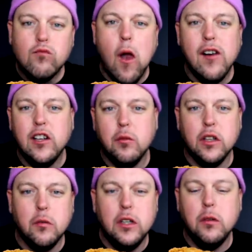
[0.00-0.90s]
And
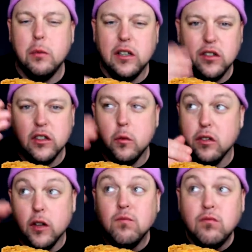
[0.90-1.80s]
he basically was
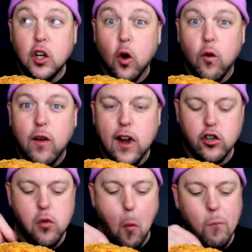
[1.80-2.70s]
like, go fetch.